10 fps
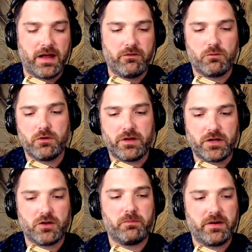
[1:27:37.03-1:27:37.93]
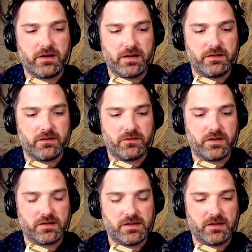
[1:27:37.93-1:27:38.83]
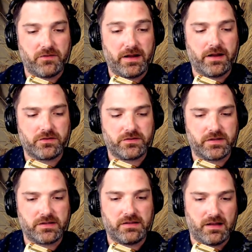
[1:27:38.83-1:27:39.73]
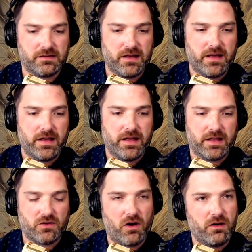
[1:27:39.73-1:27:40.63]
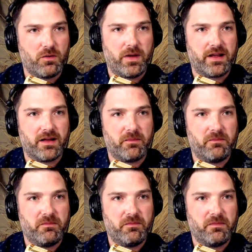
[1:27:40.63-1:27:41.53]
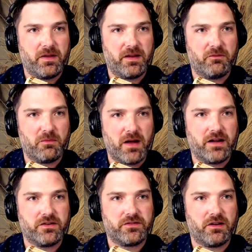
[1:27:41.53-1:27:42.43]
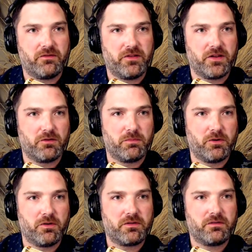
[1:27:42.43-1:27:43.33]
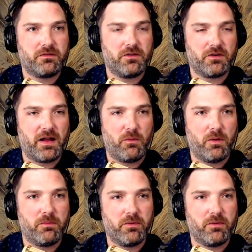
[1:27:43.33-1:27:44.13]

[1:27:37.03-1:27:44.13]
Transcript: really good periods of success, financial success, it's hard to wake up and remind yourself that you were broke or at one point.